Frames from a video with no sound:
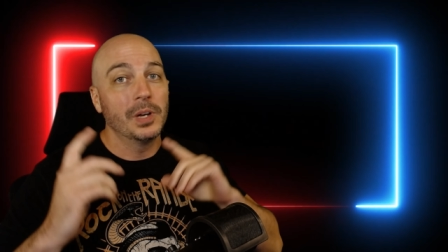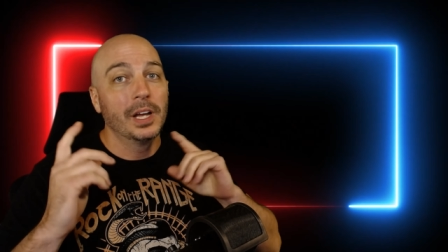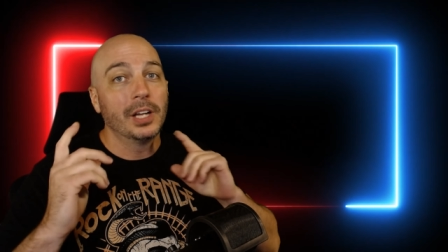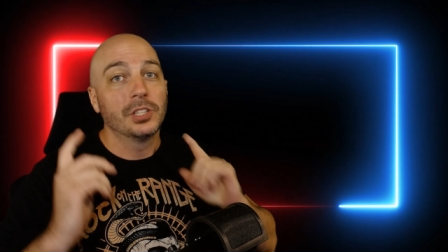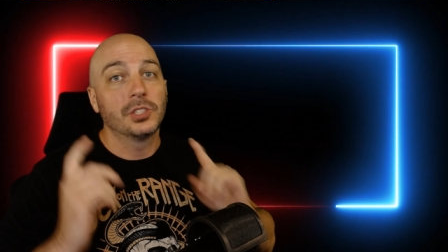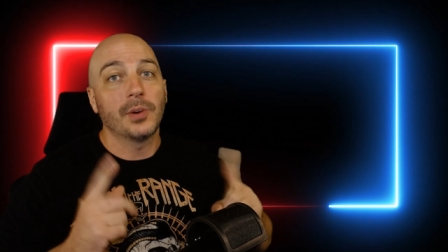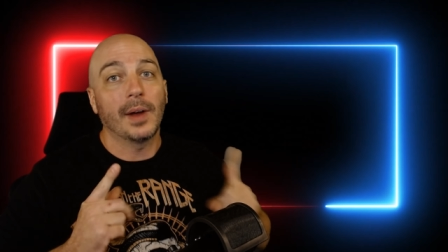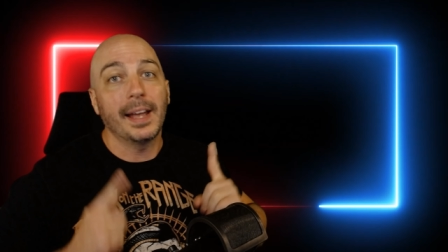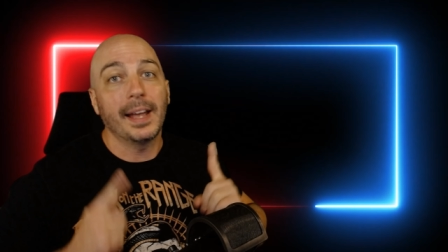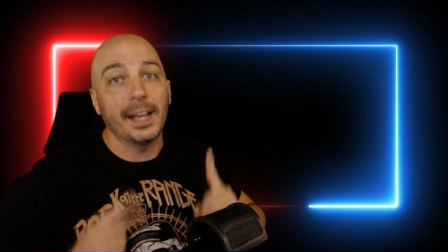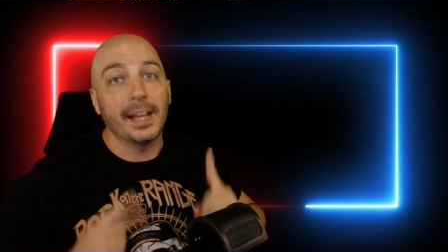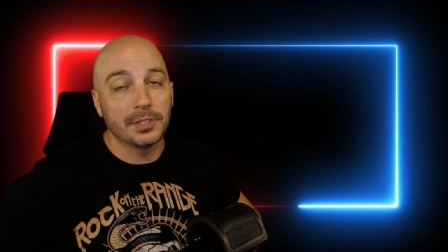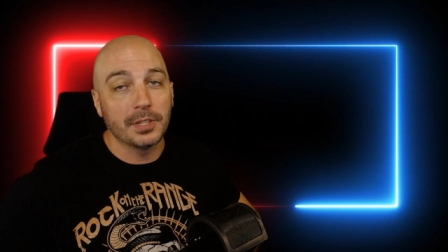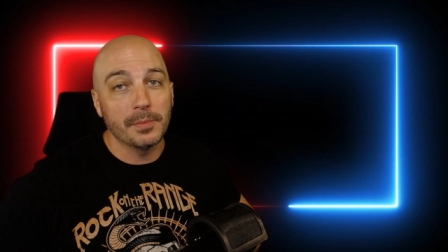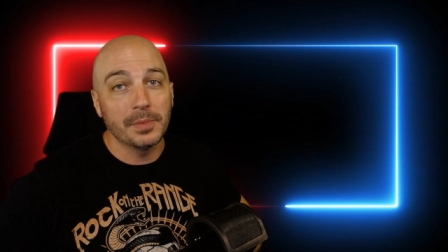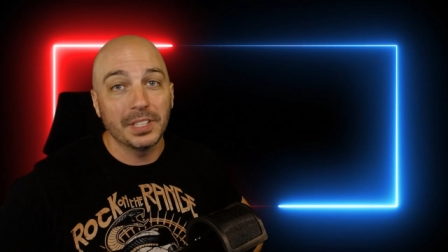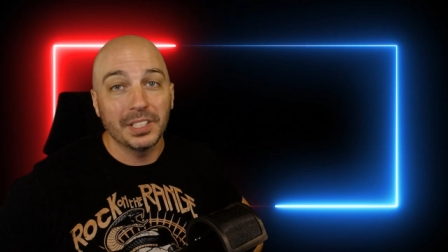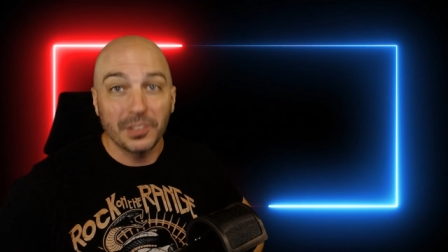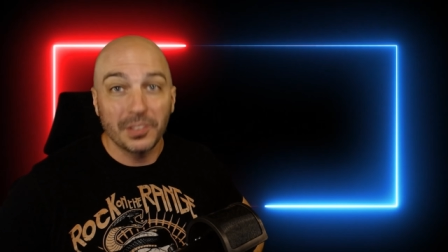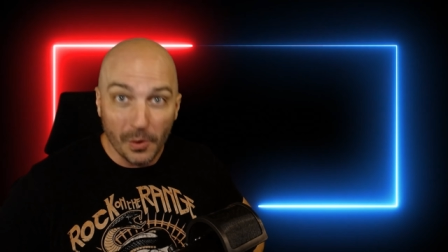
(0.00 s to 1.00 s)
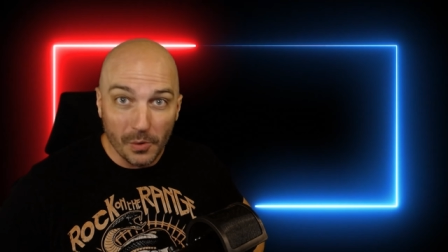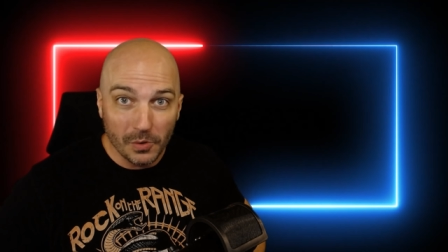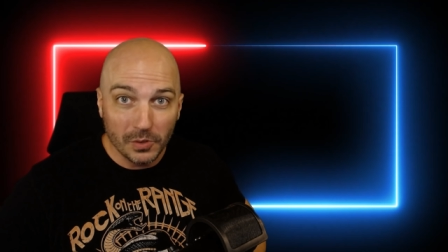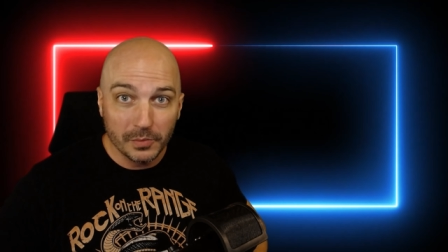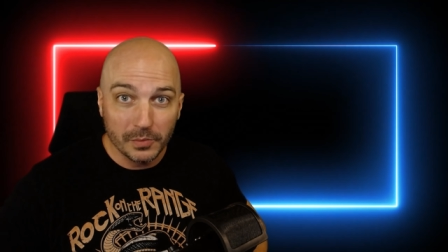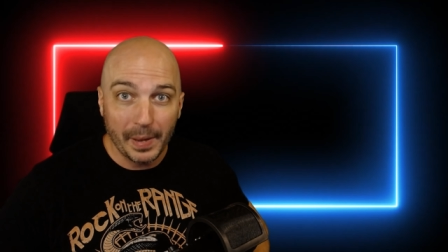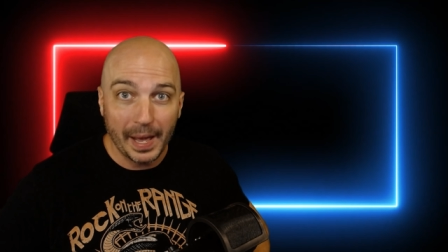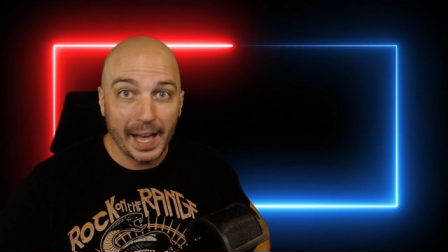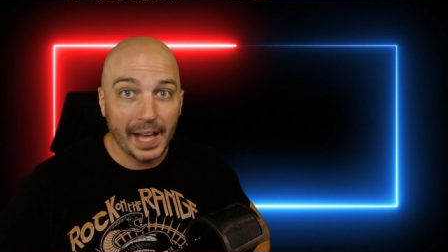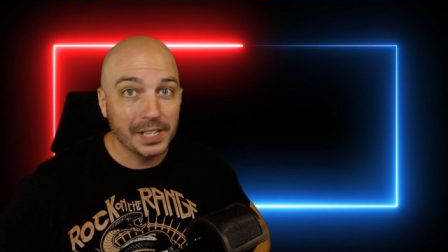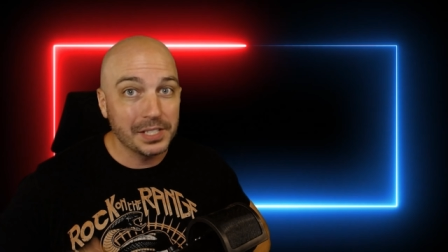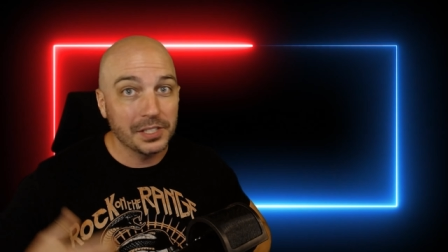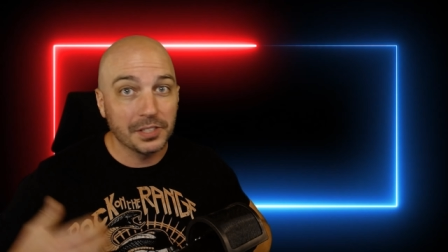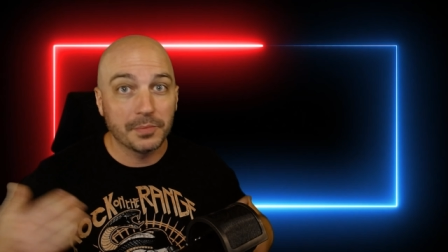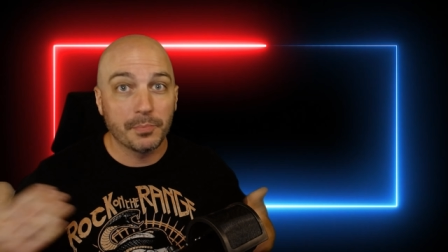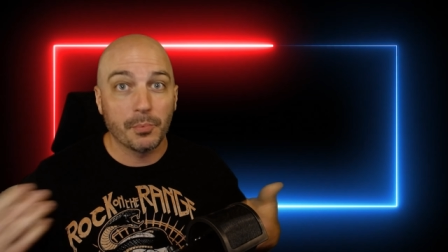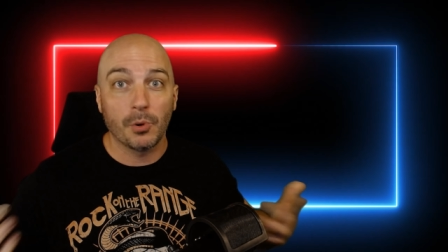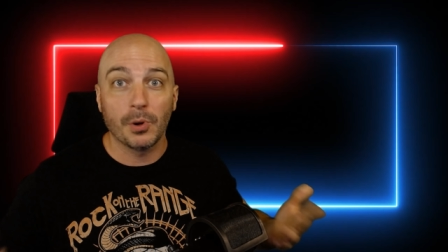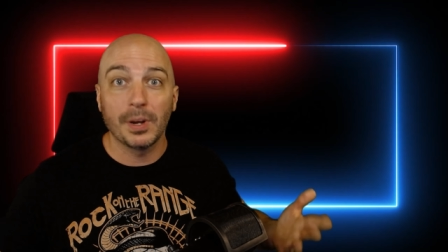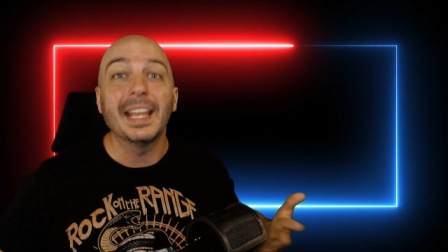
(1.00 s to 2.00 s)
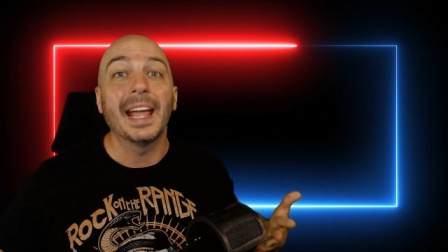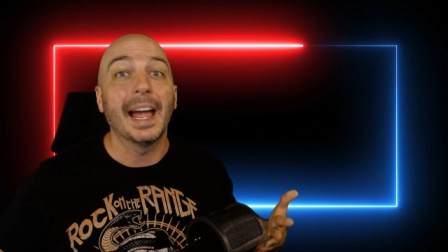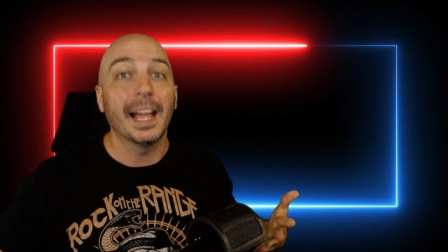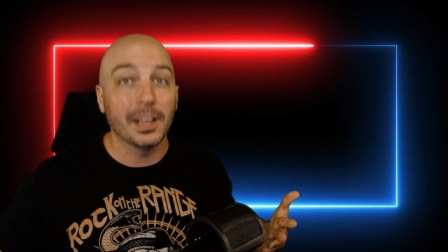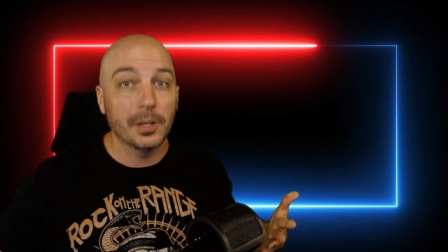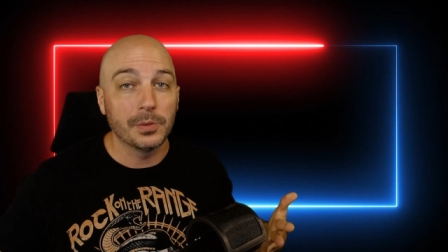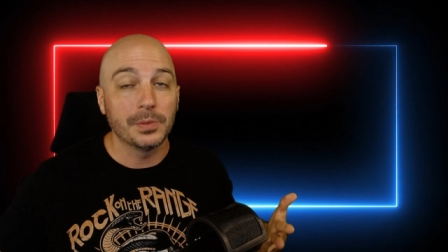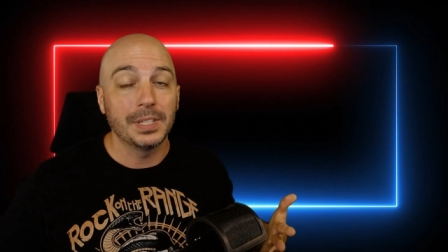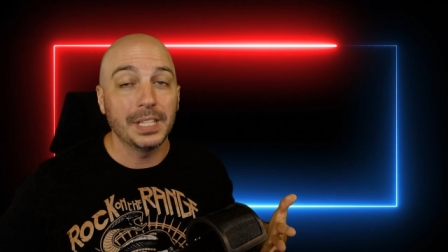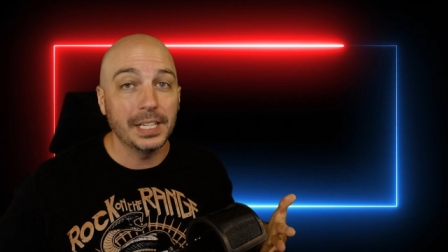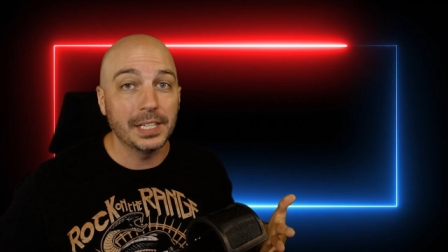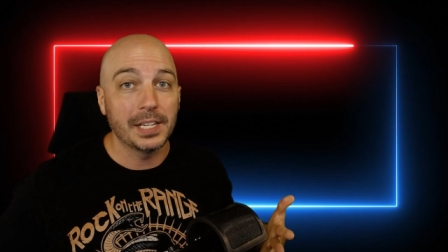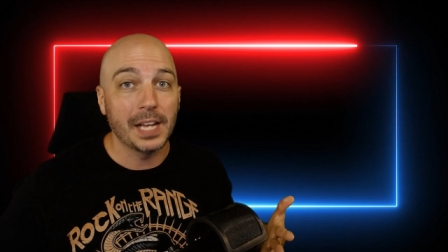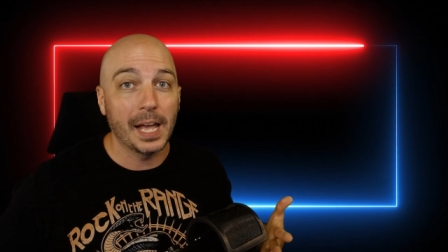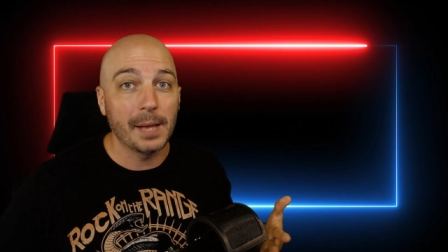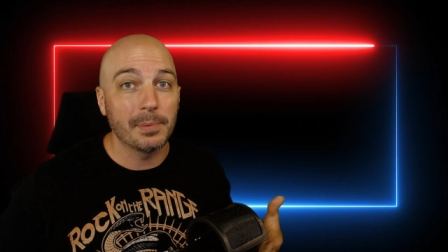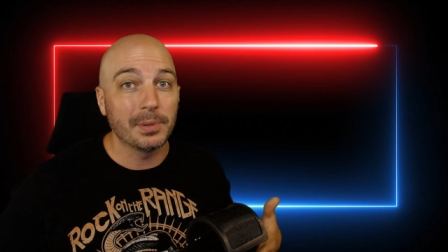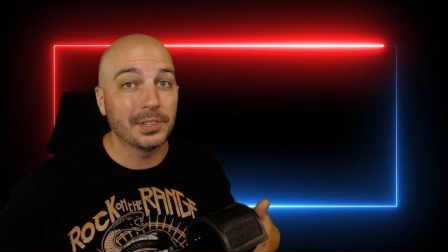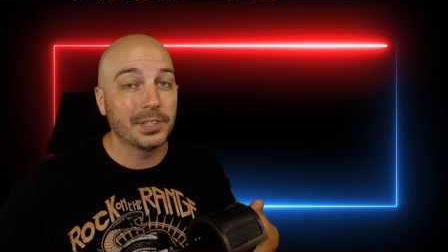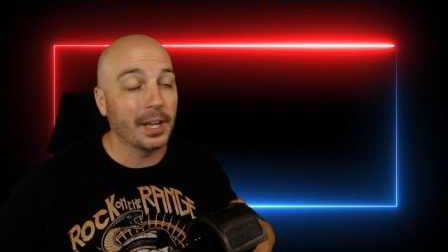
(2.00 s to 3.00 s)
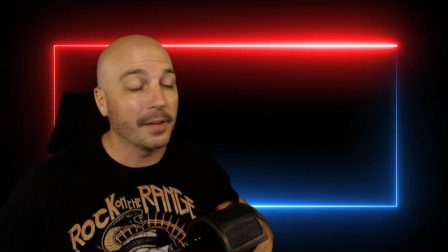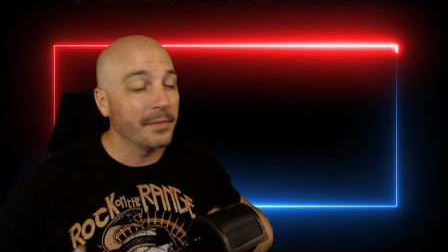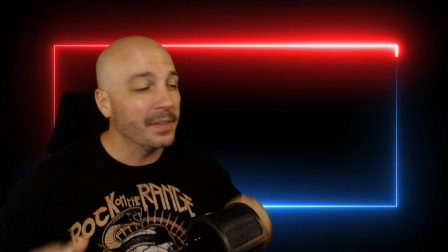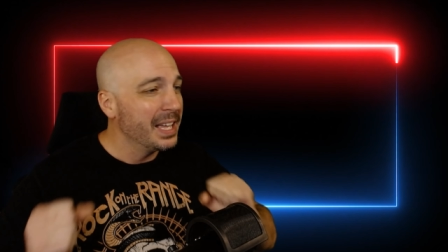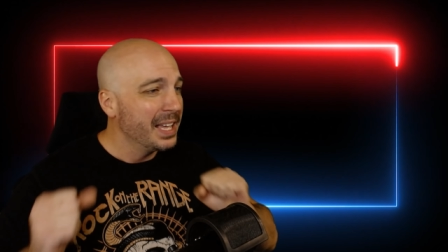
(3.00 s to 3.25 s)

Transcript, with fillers: try out some of these old patches, pre LOD type of stuff.